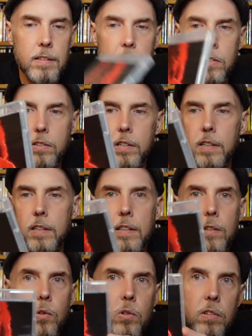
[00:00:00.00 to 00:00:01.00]
these are not
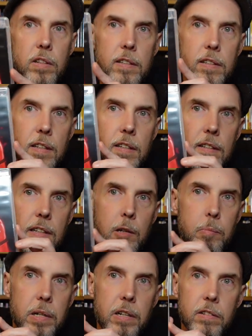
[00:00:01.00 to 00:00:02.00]
in the order that
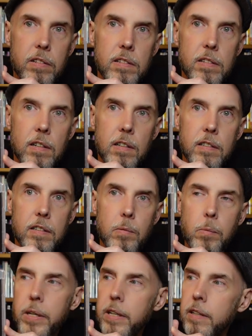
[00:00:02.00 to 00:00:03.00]
they appear. This is
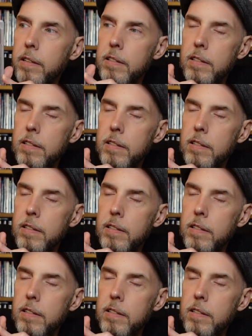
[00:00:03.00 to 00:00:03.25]
Haunted Ween.